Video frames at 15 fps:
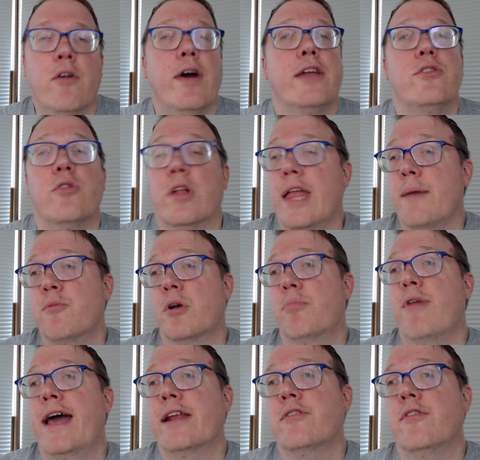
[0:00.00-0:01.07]
I do a lot more
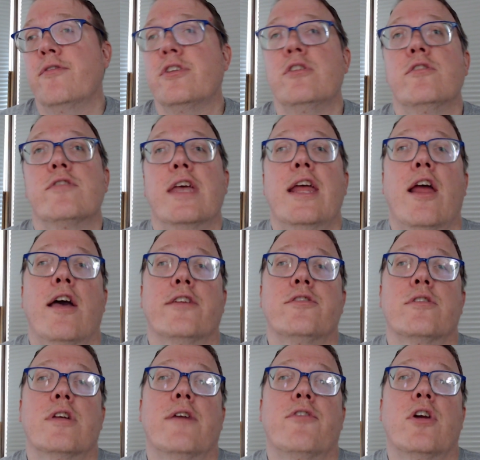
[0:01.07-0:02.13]
product reviews, and I also
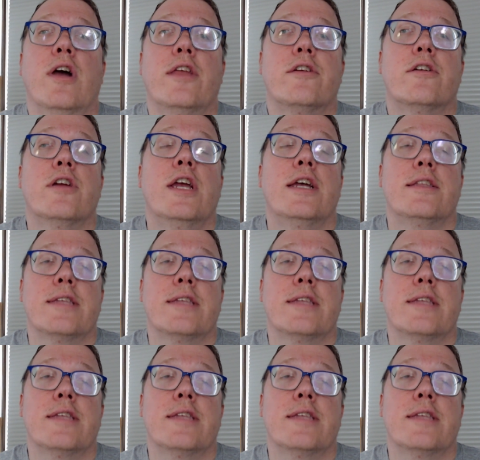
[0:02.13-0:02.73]
cover other